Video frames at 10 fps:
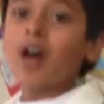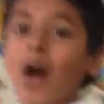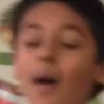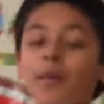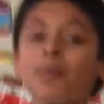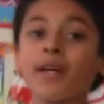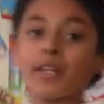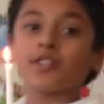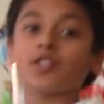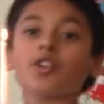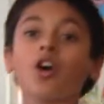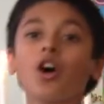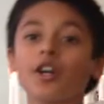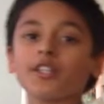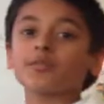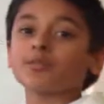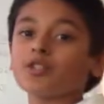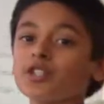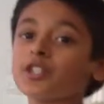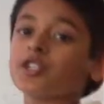I'm a painter, artist,
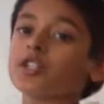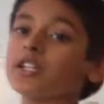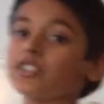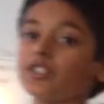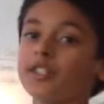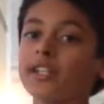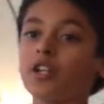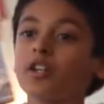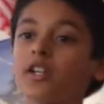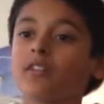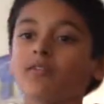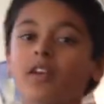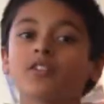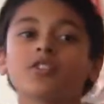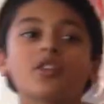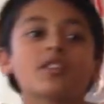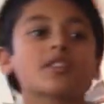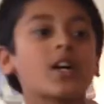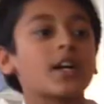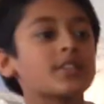musician, engineer, inventor,
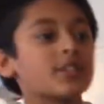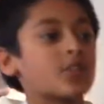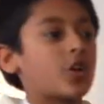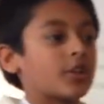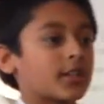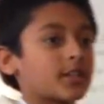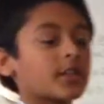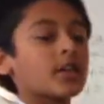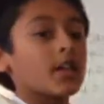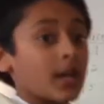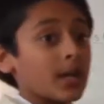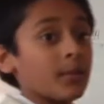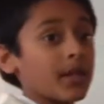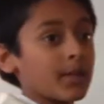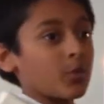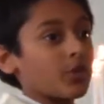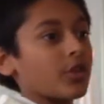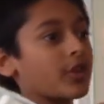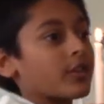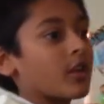scientist, architect, and many more
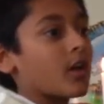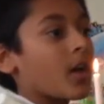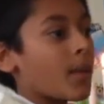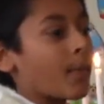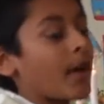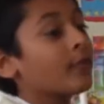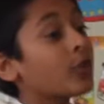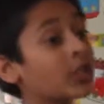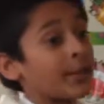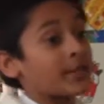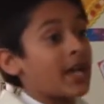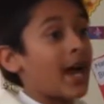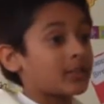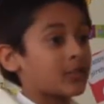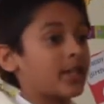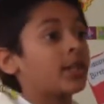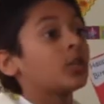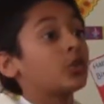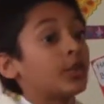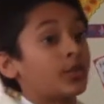things. My full name is actually
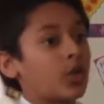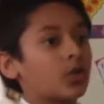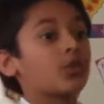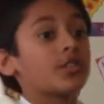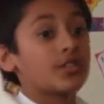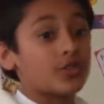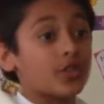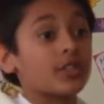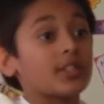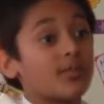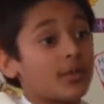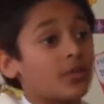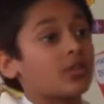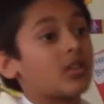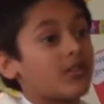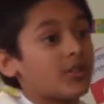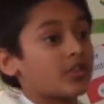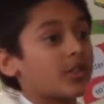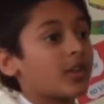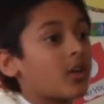Leonardo da
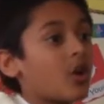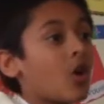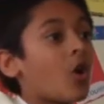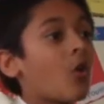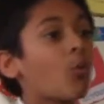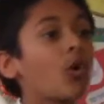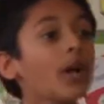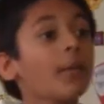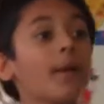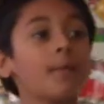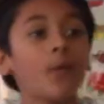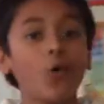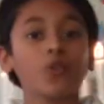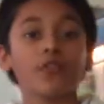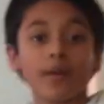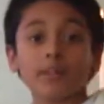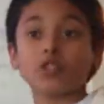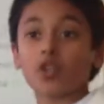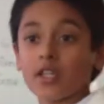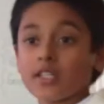Vinci. One of my most
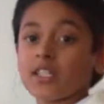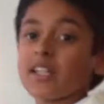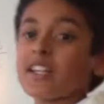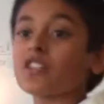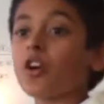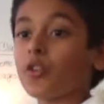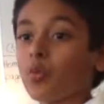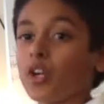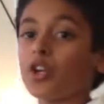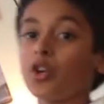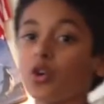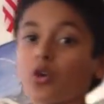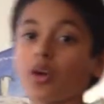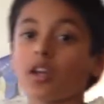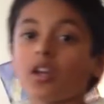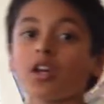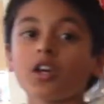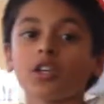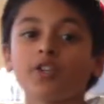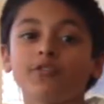famous drawings is on the €1 coin,
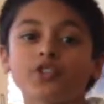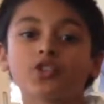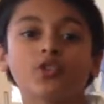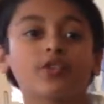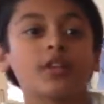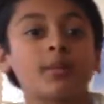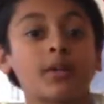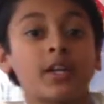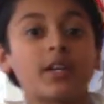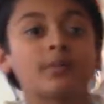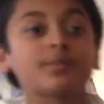the Vitruvian Man.